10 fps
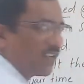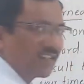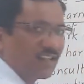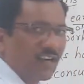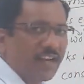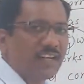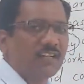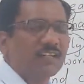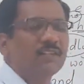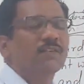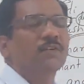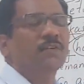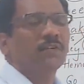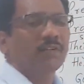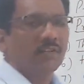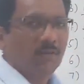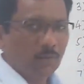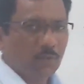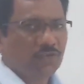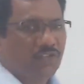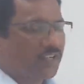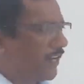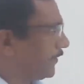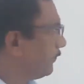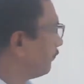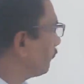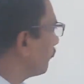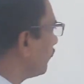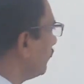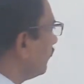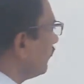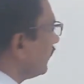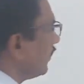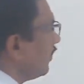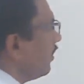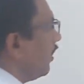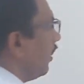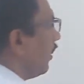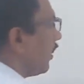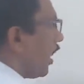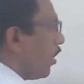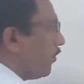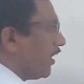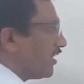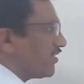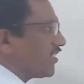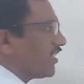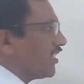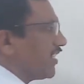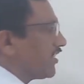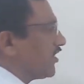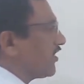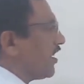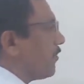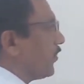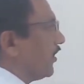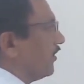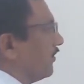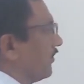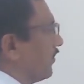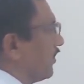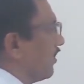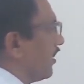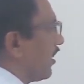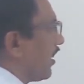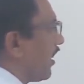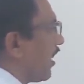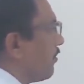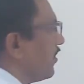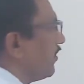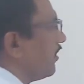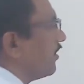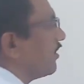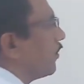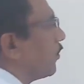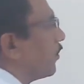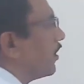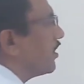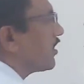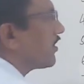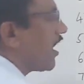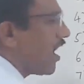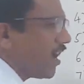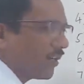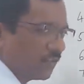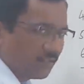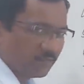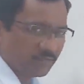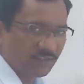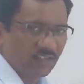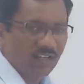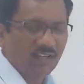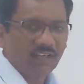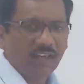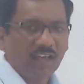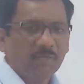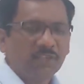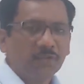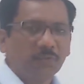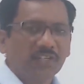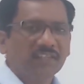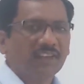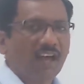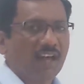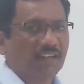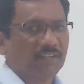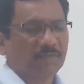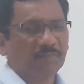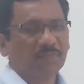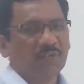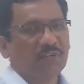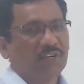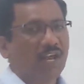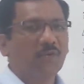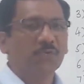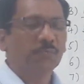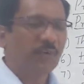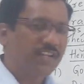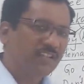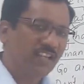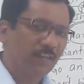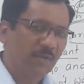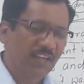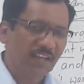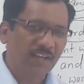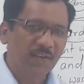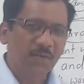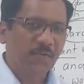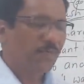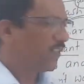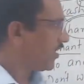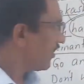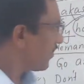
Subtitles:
is the right question tag. Now let's see the next example. Hemant works hard. Hemant works hard. Now please tell me whether the